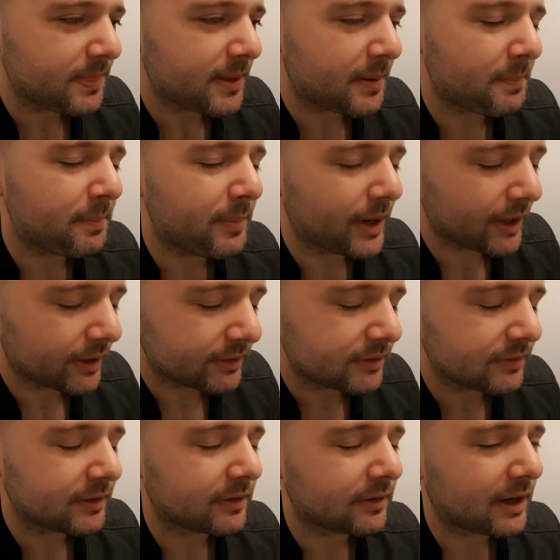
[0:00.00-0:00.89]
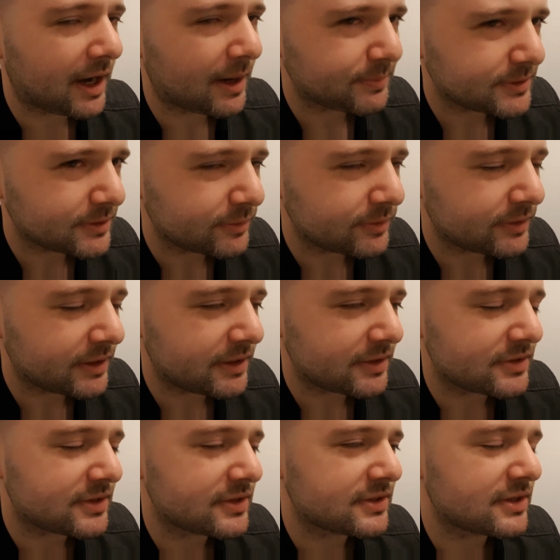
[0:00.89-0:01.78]
but there are absolutely
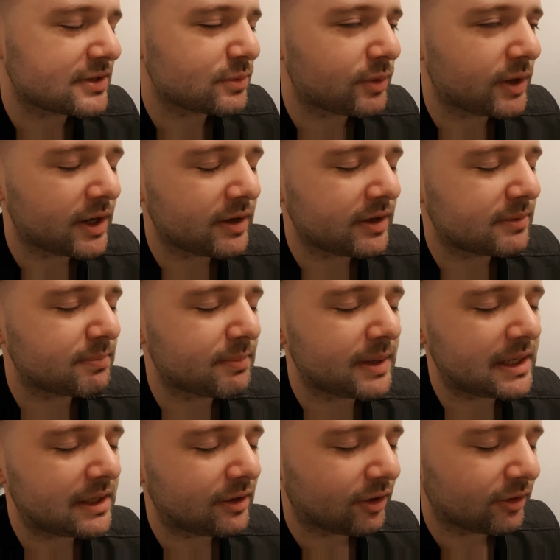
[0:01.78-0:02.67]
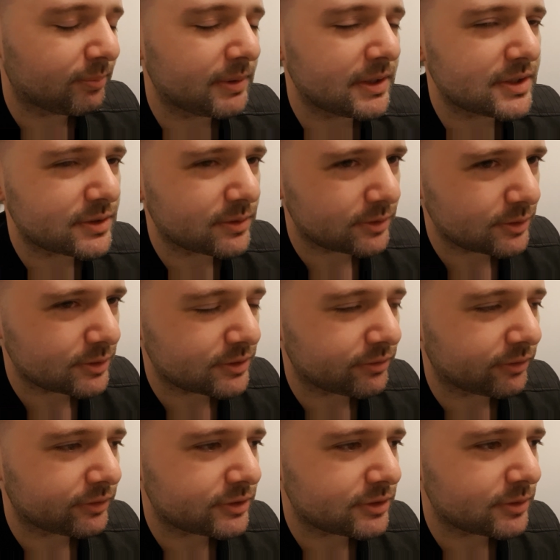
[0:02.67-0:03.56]
instances where it may not be so
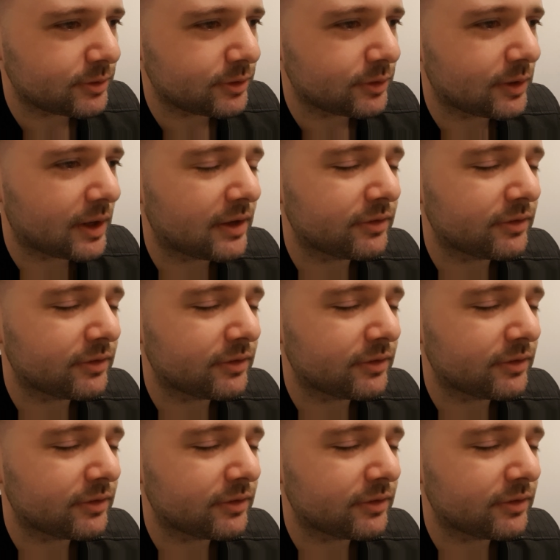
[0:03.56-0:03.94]
useful to you,